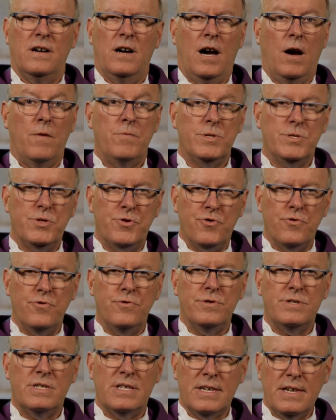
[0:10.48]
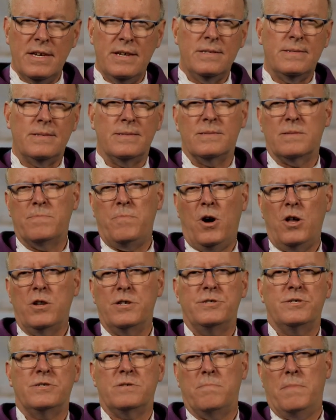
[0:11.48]
I was drawn to kiss its
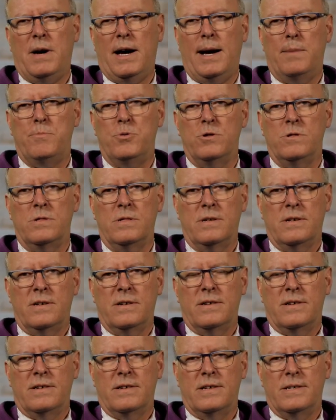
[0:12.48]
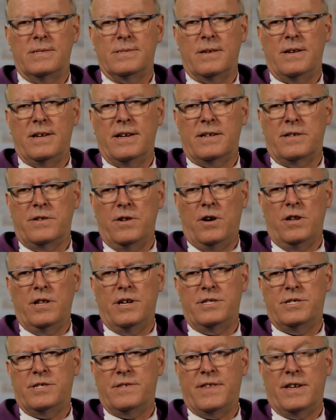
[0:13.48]
polished marble as I
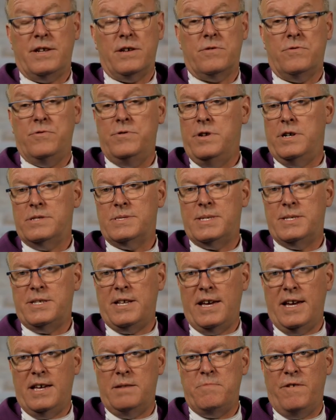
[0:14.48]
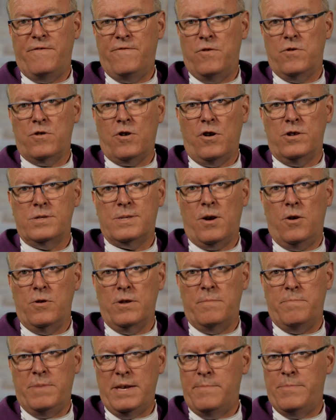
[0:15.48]
acknowledged that I could not stand before God's
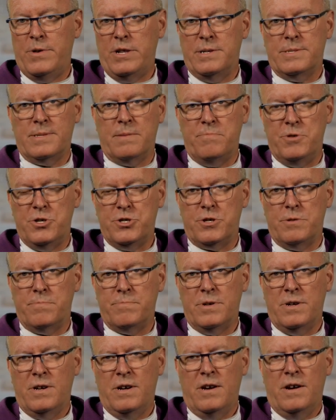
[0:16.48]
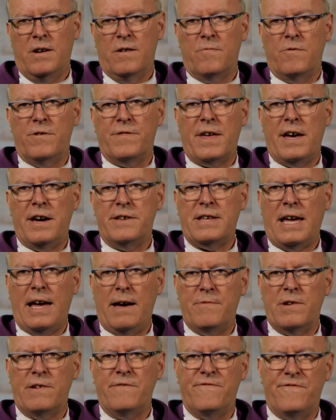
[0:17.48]
holy people as a bishop without
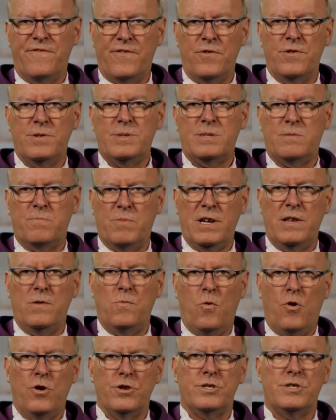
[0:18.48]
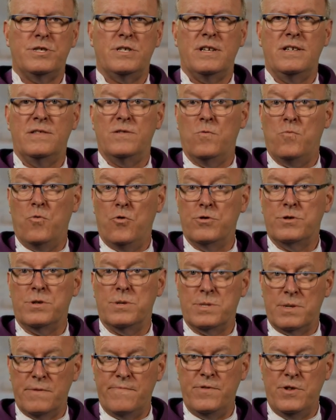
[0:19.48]
having first been washed in the
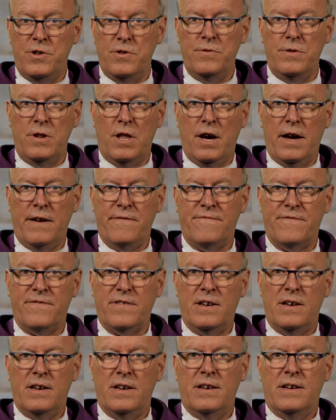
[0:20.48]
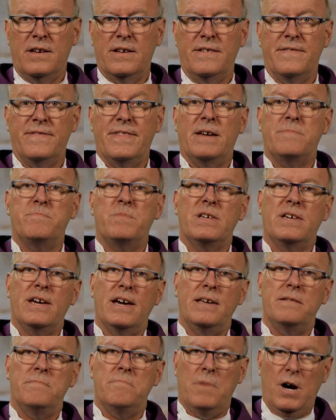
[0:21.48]
waters of new life that
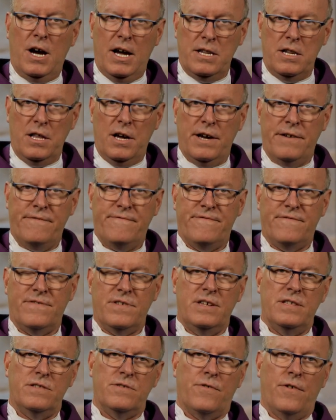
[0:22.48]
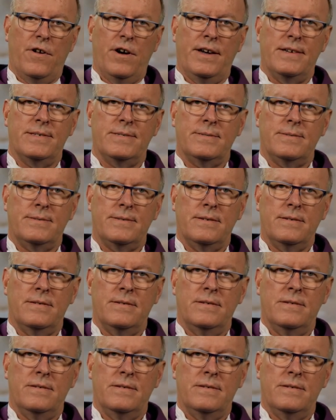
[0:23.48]
began my life in Christ.